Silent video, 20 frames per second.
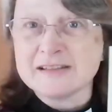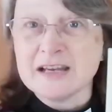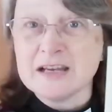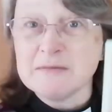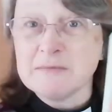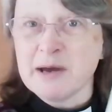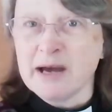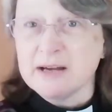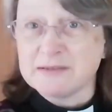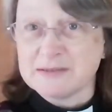
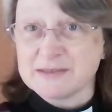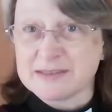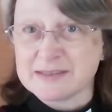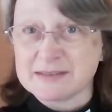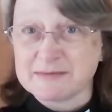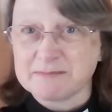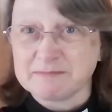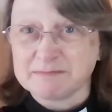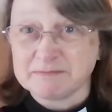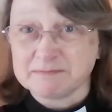
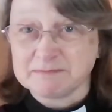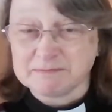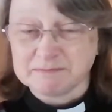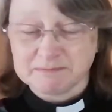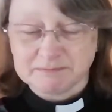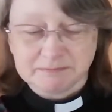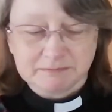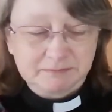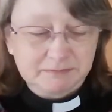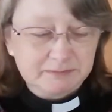£10.
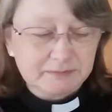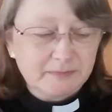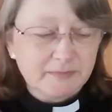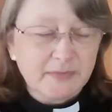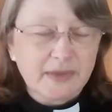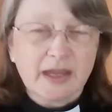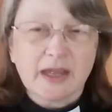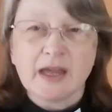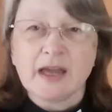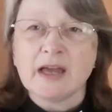
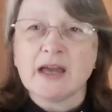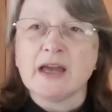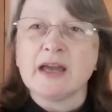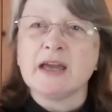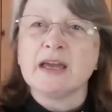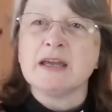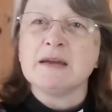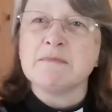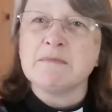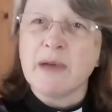He